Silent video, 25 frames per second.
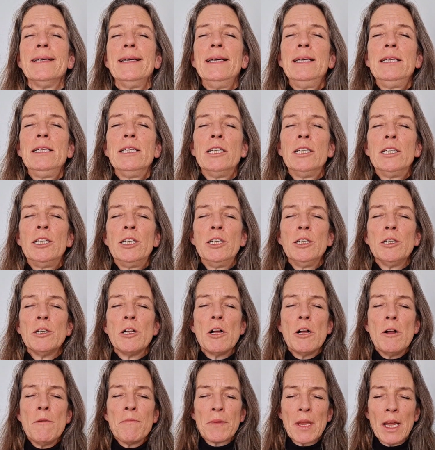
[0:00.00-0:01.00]
inner
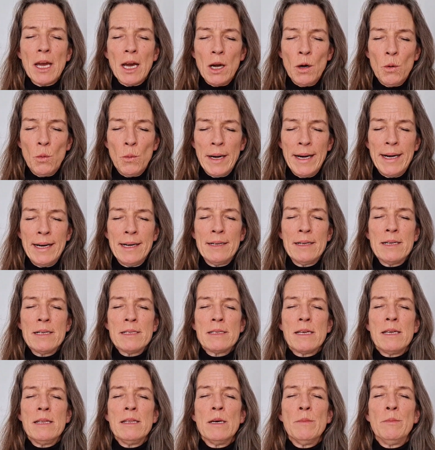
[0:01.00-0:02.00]

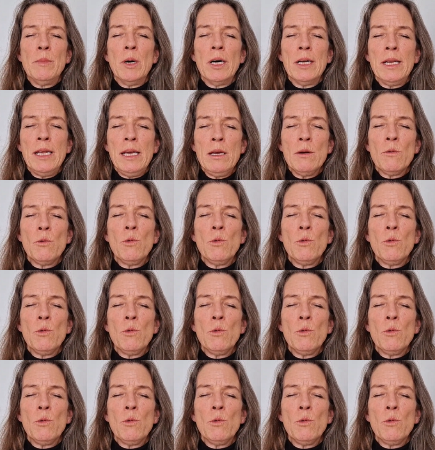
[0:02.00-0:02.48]
awareness in the body.